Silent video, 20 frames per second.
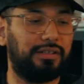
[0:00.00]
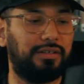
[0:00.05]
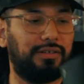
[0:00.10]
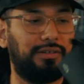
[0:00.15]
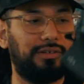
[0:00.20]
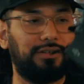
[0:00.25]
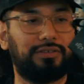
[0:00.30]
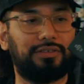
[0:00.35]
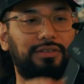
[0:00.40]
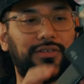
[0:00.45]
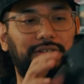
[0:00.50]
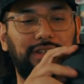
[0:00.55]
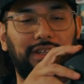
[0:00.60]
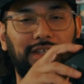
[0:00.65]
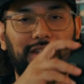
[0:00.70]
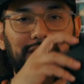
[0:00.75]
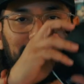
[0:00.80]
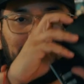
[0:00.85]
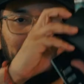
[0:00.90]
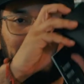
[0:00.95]
Also,
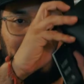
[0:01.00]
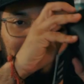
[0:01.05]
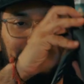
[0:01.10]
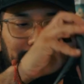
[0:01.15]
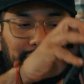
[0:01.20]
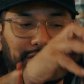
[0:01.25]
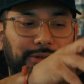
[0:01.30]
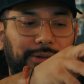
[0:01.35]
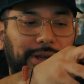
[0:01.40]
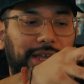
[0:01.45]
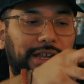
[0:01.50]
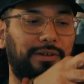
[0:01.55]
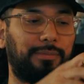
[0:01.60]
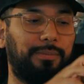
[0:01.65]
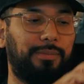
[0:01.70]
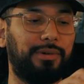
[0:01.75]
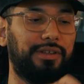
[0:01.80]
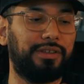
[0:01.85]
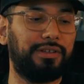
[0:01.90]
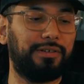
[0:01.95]
I got the creator
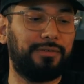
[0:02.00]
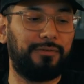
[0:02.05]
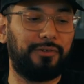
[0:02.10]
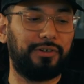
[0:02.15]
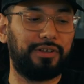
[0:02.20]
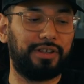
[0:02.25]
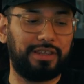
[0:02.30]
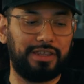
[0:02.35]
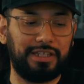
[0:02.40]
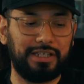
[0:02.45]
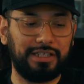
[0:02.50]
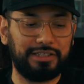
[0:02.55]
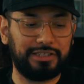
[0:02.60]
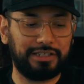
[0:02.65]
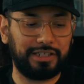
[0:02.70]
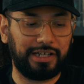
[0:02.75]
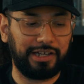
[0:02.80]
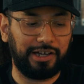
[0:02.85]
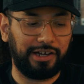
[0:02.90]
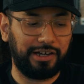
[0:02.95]
bundle for the
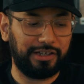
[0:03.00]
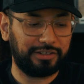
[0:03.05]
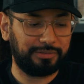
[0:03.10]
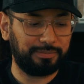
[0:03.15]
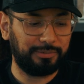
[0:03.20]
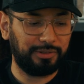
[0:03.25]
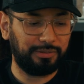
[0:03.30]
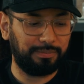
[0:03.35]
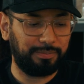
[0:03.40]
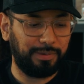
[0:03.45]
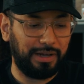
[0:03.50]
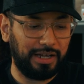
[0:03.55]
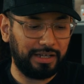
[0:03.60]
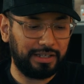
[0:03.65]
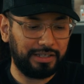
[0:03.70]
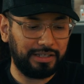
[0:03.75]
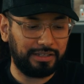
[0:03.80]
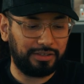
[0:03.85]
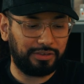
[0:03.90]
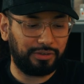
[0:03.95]
DJI Osmo
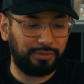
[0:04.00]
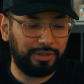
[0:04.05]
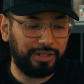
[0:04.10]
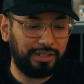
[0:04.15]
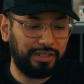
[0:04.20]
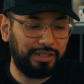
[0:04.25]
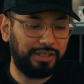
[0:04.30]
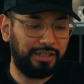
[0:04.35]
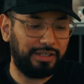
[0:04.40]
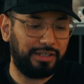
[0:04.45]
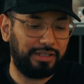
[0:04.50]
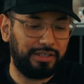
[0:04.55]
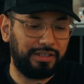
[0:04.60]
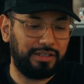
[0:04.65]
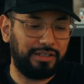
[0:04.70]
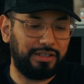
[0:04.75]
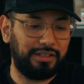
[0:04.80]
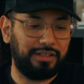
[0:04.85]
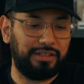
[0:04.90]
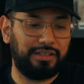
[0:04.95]
Pocket 3.
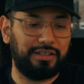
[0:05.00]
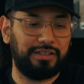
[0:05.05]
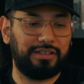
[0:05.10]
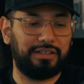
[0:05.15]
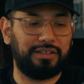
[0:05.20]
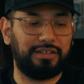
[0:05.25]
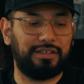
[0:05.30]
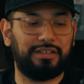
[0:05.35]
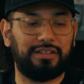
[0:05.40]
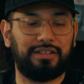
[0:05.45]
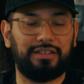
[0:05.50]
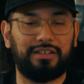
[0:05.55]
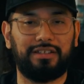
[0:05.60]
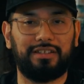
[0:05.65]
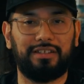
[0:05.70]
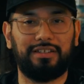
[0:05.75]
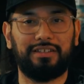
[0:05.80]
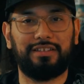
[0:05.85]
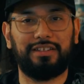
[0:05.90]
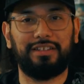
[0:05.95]

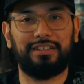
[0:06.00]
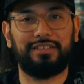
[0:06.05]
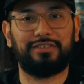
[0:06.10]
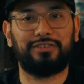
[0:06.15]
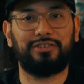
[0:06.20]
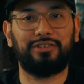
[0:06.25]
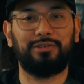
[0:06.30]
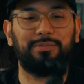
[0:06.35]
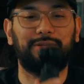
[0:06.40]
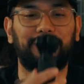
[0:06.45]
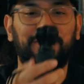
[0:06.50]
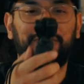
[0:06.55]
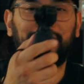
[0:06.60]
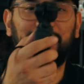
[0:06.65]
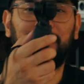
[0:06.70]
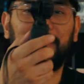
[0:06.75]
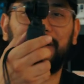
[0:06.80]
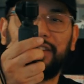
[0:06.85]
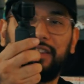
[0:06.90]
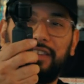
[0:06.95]
This thing's super
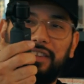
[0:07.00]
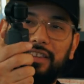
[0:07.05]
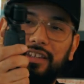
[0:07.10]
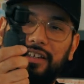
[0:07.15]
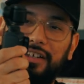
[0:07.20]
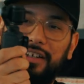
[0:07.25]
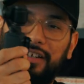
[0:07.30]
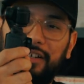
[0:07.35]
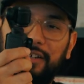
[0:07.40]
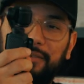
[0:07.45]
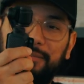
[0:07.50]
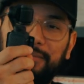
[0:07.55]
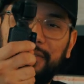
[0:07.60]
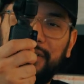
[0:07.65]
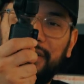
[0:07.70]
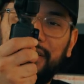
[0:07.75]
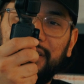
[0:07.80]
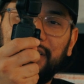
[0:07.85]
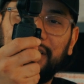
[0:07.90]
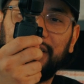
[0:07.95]
fun.
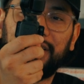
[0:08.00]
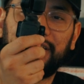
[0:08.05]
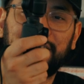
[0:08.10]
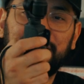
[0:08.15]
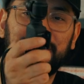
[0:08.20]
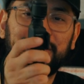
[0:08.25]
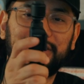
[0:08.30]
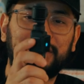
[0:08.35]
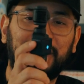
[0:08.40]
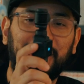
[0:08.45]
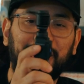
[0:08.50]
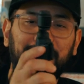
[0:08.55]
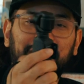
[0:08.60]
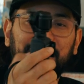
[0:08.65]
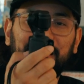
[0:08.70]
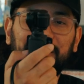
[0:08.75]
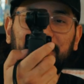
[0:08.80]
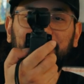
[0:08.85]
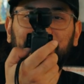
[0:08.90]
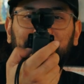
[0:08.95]
Just carrying
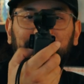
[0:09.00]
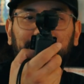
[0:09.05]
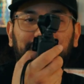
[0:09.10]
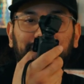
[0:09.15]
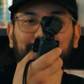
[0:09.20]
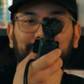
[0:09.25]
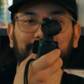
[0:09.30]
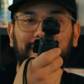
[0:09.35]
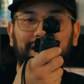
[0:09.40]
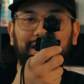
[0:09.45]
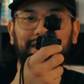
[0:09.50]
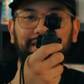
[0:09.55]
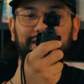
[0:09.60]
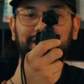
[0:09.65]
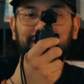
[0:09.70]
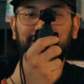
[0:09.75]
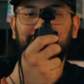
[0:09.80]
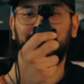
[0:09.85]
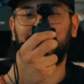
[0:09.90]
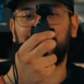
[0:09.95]
this around by
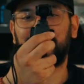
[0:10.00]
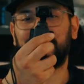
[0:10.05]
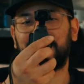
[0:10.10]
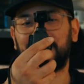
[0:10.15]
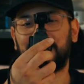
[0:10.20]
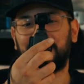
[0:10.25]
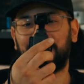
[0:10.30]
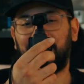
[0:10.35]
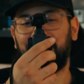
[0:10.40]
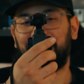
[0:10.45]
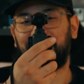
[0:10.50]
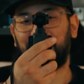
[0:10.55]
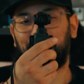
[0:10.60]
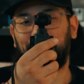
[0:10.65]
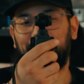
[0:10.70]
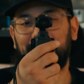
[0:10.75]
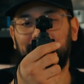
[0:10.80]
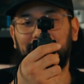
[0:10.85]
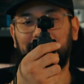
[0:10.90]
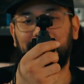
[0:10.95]
itself instead of having a
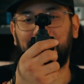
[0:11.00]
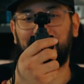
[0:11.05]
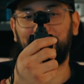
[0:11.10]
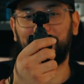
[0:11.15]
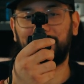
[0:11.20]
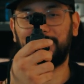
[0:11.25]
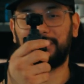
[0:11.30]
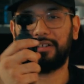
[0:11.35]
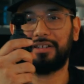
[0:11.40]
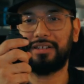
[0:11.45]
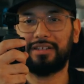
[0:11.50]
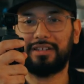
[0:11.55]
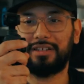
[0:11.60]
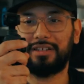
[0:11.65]
big camera